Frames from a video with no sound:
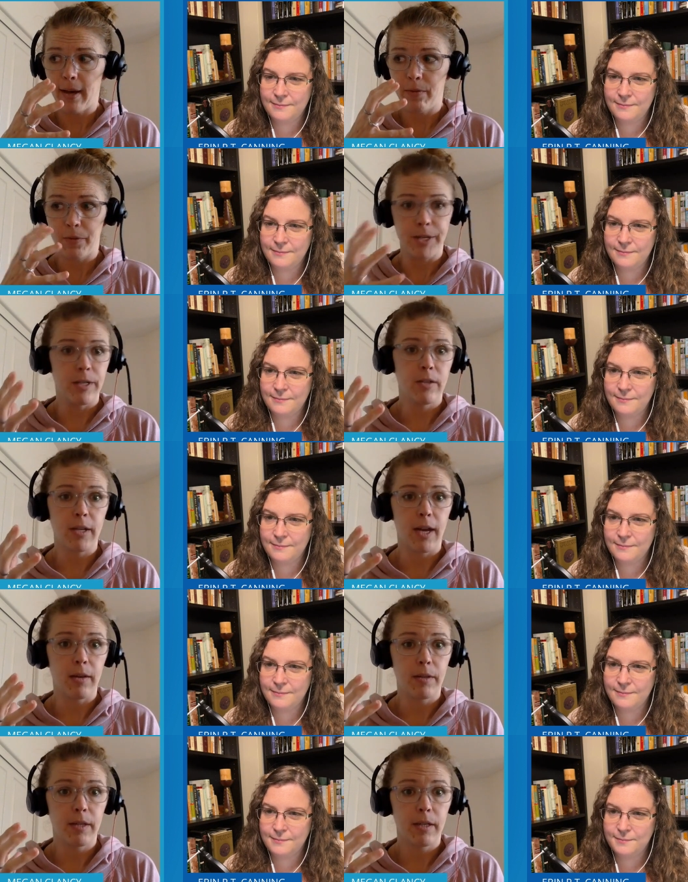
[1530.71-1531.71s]
Speaker 1: have readers
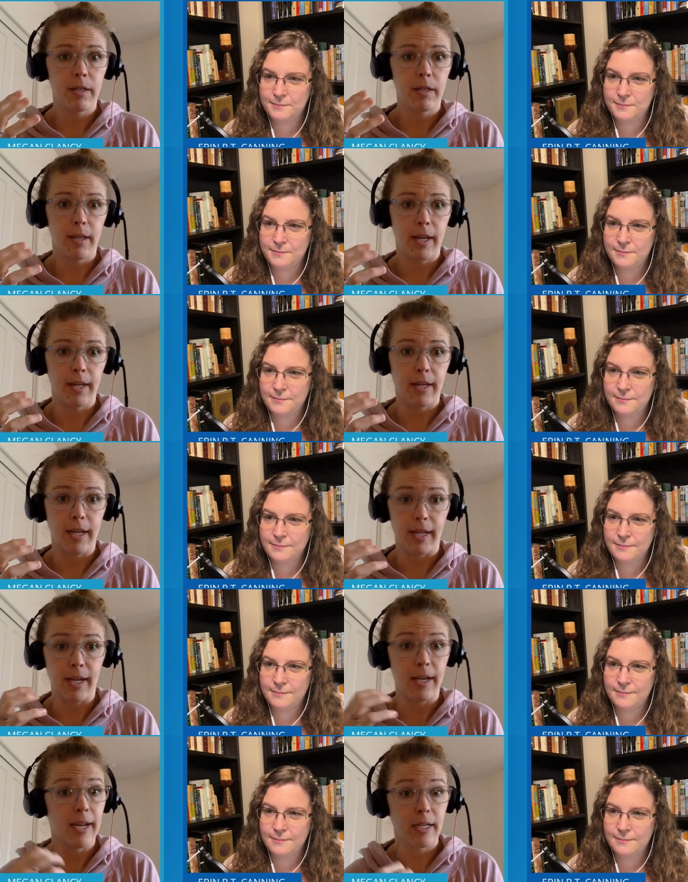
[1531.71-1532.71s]
out there that
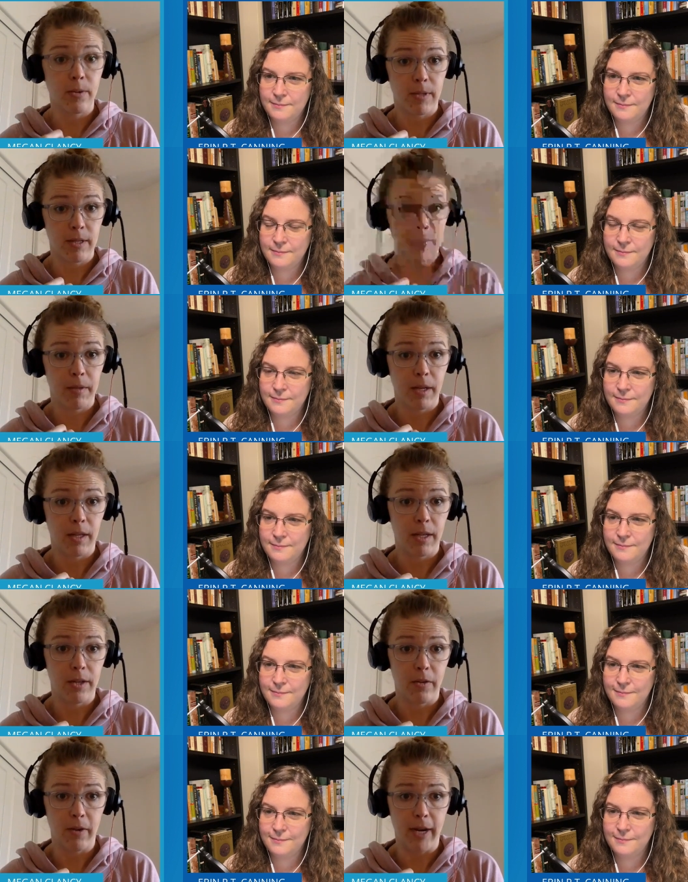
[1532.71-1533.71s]
can connect with
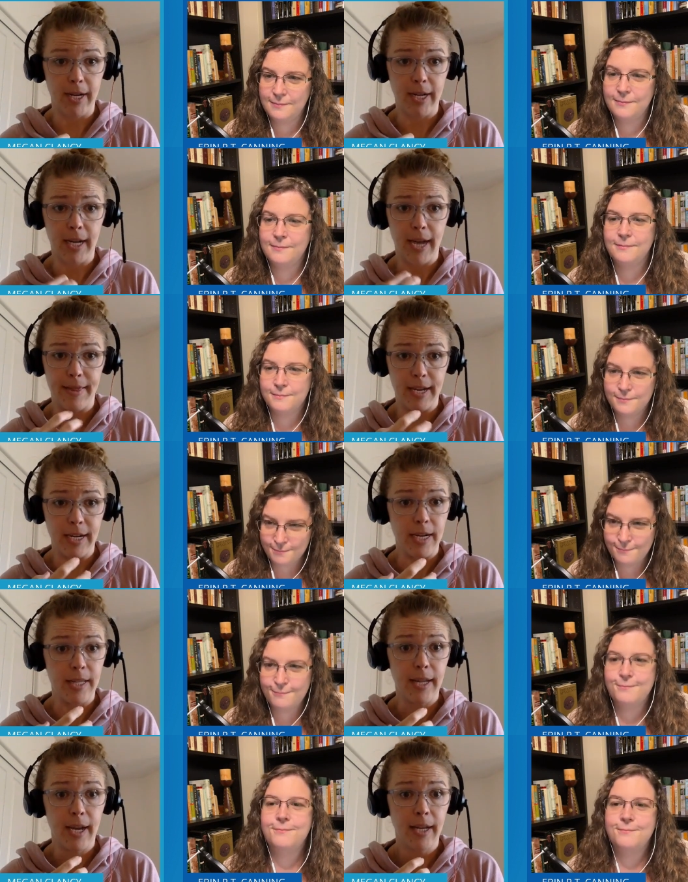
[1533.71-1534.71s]
something that you're writing and they
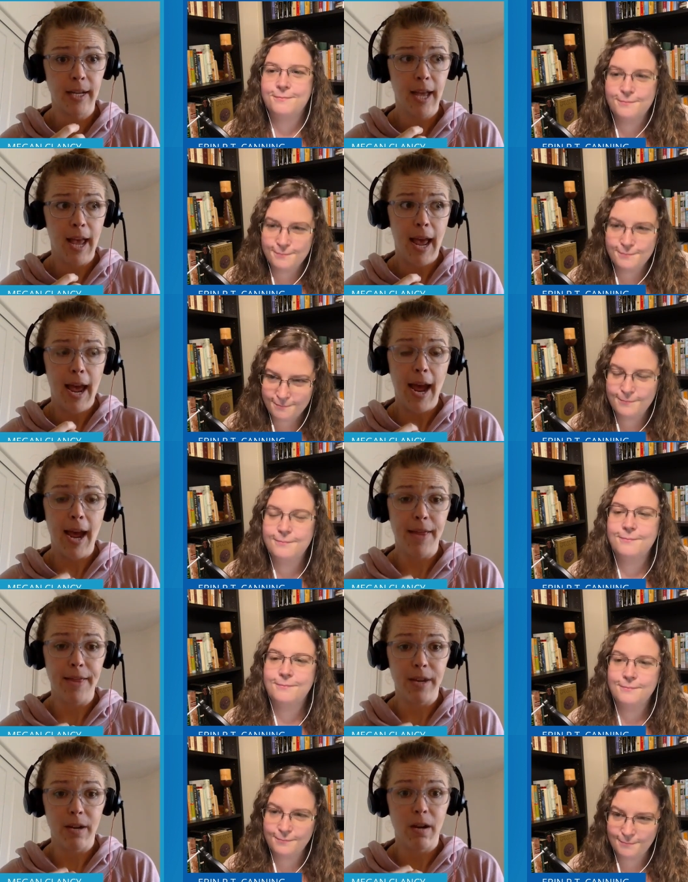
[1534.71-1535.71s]
need that.
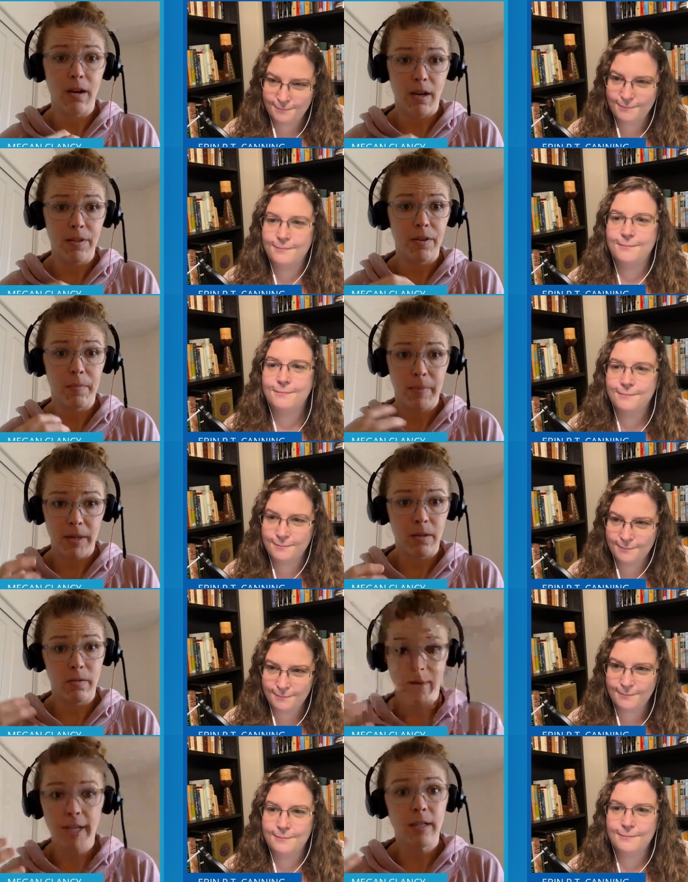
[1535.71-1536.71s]
And there are other
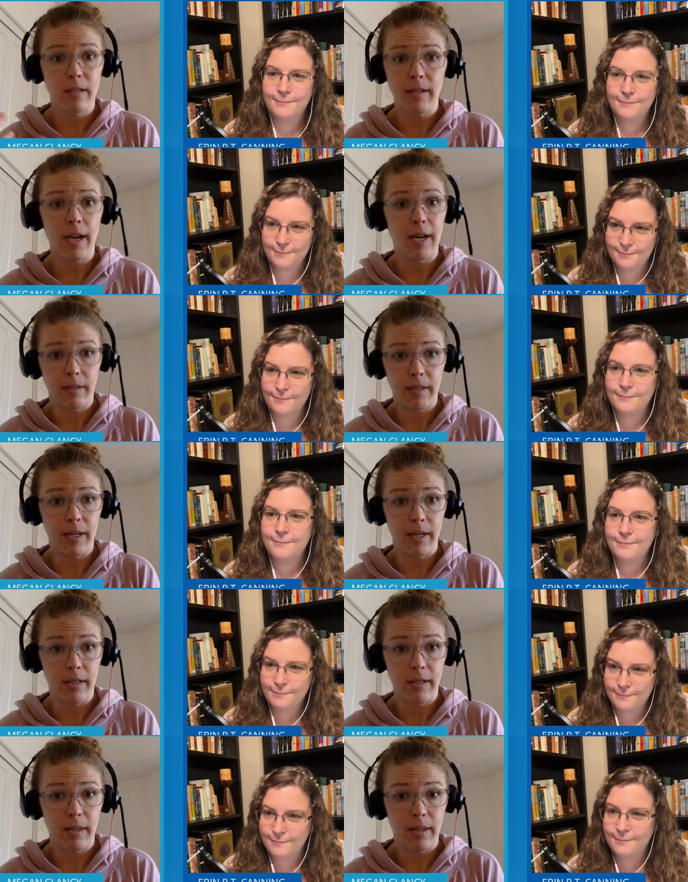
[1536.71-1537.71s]
mother writers out
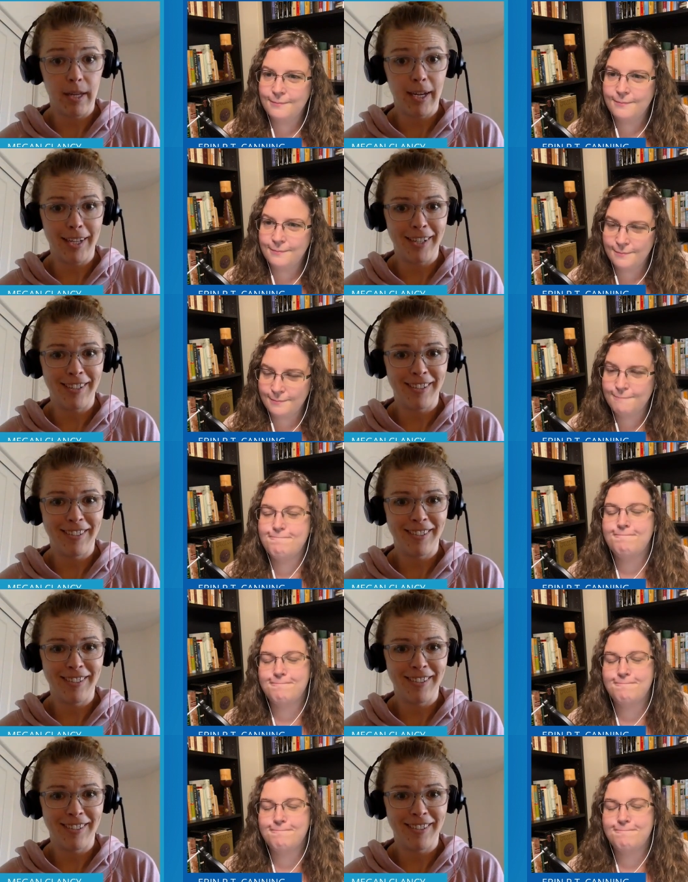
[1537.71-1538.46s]
there that